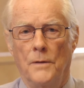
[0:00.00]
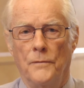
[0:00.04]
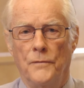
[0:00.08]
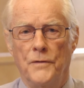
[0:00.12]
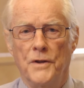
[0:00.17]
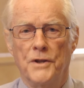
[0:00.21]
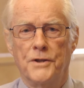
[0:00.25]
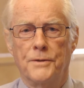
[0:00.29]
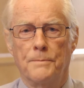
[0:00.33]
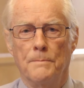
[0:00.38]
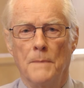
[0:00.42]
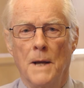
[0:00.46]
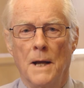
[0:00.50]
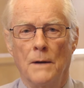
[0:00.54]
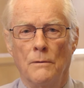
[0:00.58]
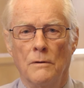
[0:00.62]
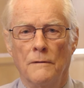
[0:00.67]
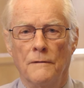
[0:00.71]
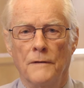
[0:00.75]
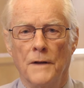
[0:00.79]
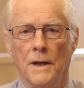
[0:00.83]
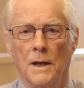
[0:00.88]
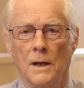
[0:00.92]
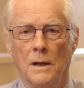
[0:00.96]
This may
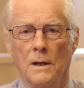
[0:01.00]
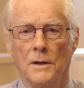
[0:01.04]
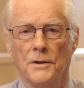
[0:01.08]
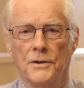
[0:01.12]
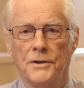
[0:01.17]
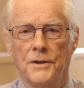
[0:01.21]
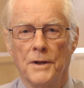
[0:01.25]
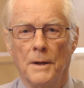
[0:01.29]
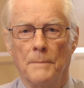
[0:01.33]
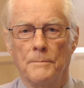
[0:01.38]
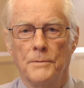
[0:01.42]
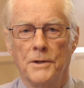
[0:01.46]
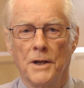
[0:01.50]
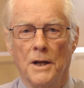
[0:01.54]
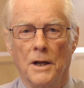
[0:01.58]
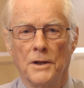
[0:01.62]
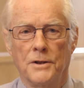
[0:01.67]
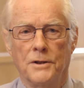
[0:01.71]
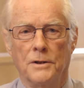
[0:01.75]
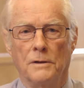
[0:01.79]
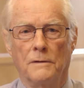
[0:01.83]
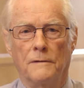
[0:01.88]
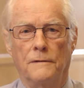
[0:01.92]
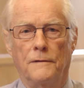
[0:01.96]
reveal a
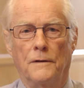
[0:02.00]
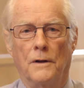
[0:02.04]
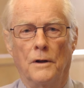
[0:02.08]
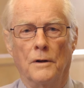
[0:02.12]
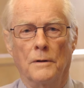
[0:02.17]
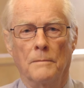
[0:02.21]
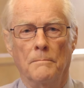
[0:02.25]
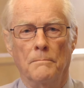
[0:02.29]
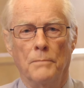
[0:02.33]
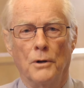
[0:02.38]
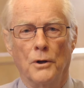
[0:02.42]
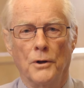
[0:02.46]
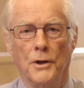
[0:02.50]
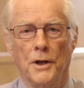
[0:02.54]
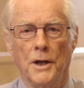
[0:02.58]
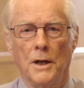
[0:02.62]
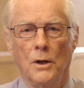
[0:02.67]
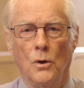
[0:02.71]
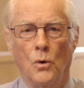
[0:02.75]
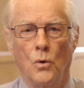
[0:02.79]
subtarsal foreign body